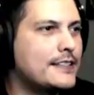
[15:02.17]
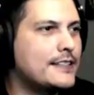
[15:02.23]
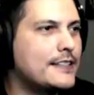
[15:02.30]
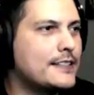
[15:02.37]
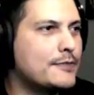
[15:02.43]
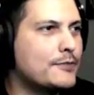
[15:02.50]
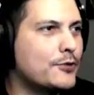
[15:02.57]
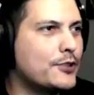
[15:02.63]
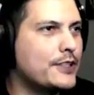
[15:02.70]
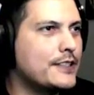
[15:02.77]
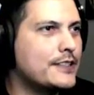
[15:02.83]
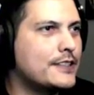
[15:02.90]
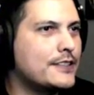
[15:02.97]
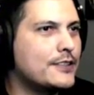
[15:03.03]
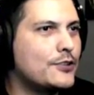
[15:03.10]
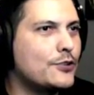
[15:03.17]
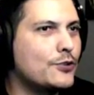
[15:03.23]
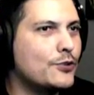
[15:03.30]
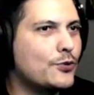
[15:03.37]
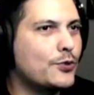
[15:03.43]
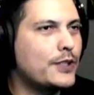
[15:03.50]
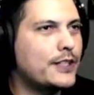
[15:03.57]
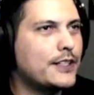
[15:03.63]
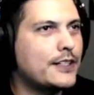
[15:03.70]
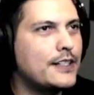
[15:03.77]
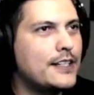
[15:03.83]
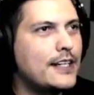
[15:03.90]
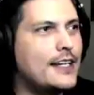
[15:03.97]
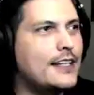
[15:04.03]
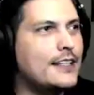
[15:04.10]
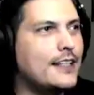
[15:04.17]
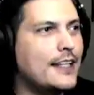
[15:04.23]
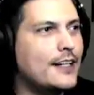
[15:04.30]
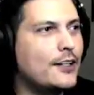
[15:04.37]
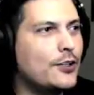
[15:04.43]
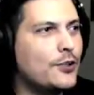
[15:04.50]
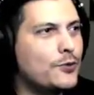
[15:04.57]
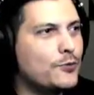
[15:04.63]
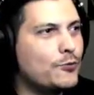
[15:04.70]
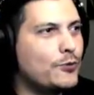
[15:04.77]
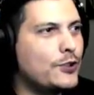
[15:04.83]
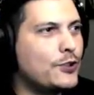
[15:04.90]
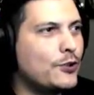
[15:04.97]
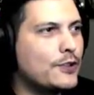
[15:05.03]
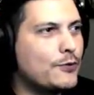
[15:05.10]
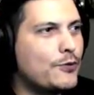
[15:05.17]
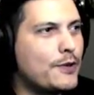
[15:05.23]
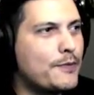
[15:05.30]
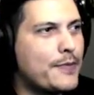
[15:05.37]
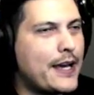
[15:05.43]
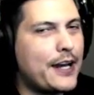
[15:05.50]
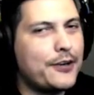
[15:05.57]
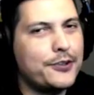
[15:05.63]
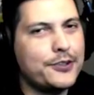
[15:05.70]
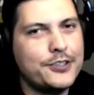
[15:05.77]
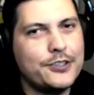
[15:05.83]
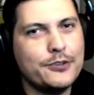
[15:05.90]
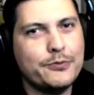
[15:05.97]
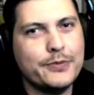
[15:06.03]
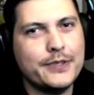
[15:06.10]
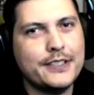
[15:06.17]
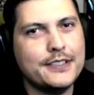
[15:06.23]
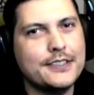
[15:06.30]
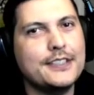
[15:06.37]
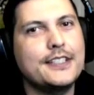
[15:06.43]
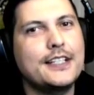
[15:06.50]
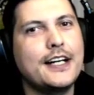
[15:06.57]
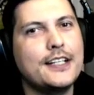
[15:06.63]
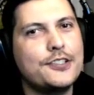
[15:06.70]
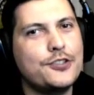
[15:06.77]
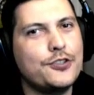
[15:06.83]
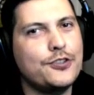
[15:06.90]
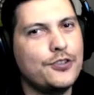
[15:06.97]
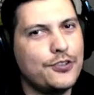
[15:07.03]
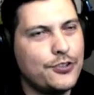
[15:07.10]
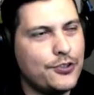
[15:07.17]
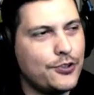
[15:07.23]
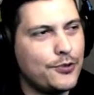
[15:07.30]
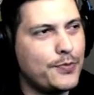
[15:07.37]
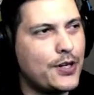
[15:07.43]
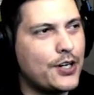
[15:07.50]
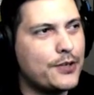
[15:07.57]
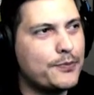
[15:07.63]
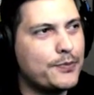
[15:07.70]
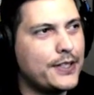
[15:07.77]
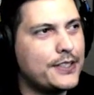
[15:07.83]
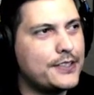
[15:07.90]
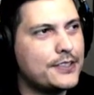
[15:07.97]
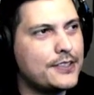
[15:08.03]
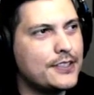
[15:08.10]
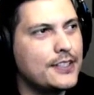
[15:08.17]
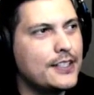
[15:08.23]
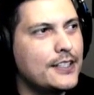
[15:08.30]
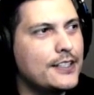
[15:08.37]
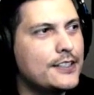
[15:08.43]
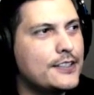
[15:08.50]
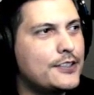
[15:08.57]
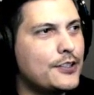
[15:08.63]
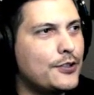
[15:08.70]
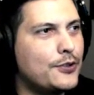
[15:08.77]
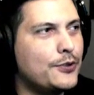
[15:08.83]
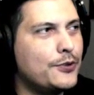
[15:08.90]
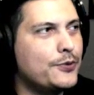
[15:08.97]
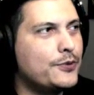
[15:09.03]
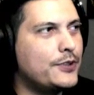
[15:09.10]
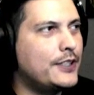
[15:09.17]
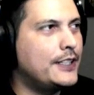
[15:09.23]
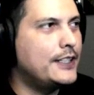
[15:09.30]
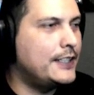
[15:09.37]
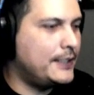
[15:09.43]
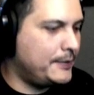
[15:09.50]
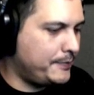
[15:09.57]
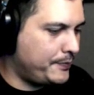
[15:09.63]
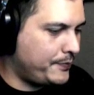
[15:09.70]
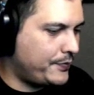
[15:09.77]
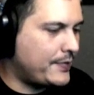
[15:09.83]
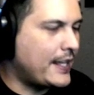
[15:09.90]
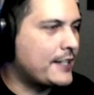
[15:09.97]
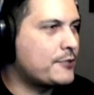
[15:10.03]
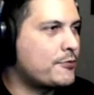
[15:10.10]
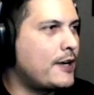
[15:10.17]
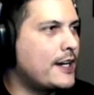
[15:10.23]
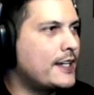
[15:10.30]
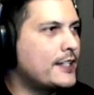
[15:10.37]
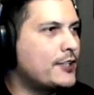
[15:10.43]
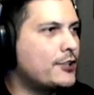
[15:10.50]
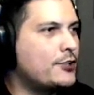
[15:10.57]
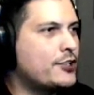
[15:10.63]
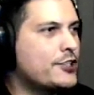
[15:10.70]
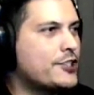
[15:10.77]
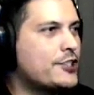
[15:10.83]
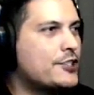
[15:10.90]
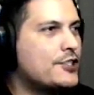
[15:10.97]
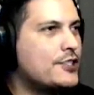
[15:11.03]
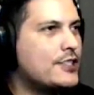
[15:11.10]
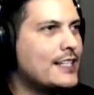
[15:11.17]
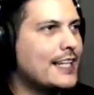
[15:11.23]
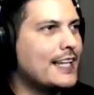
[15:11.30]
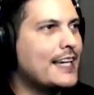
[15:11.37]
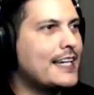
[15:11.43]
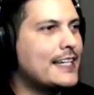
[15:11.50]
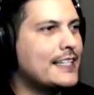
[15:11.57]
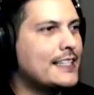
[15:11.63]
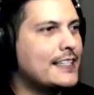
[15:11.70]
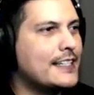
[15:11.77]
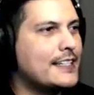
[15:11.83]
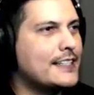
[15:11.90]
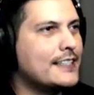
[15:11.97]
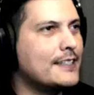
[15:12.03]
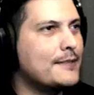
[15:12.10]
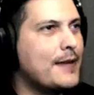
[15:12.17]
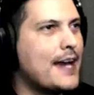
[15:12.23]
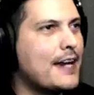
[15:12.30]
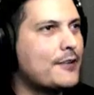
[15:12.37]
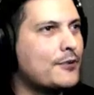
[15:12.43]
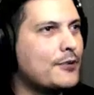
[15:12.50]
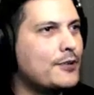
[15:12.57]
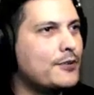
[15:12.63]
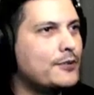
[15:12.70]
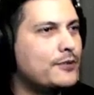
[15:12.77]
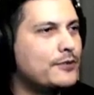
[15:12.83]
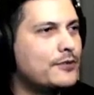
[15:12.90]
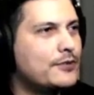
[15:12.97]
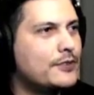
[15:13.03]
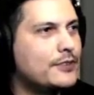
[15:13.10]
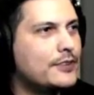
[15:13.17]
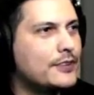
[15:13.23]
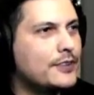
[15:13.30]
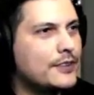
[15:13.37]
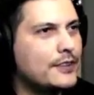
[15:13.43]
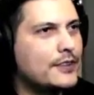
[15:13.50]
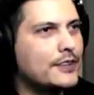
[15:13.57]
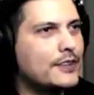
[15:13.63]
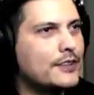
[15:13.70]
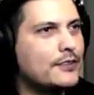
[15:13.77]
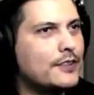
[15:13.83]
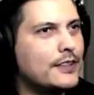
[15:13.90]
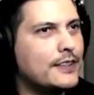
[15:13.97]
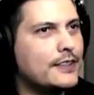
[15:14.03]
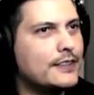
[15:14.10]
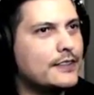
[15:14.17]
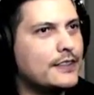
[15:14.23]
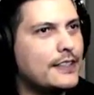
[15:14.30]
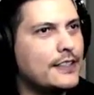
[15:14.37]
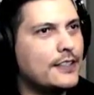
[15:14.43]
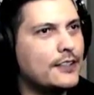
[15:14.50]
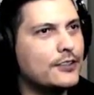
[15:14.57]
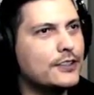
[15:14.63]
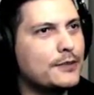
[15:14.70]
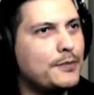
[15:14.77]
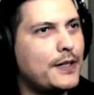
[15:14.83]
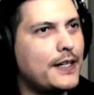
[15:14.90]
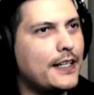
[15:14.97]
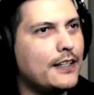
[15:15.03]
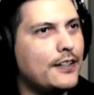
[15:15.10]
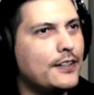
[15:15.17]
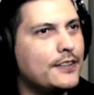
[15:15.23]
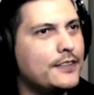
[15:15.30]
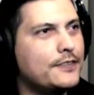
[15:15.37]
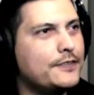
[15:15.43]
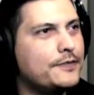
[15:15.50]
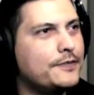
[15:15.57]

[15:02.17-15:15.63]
these Marines too quick, let alone with only one battery shield, because he caught your bottom base. So that's why you're just delaying the macro. Right? And there goes the pylon.